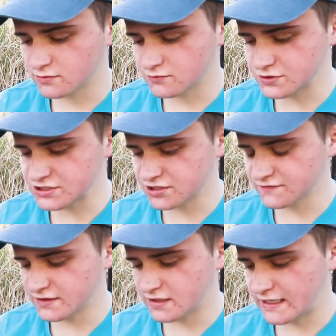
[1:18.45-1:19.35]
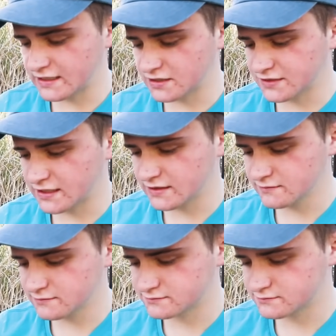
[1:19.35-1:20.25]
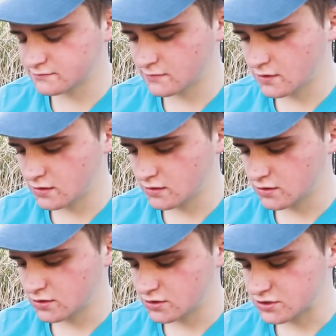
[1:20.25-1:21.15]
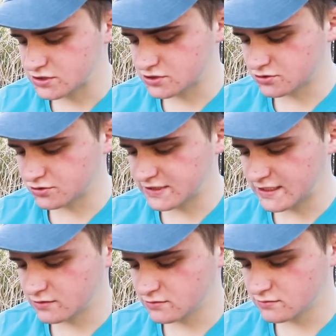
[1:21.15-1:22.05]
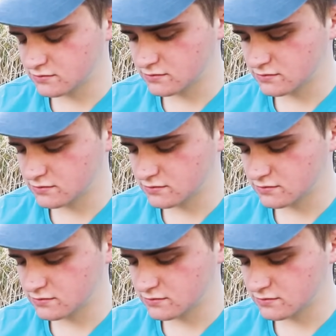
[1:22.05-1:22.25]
Reserve a Hike Online, scroll down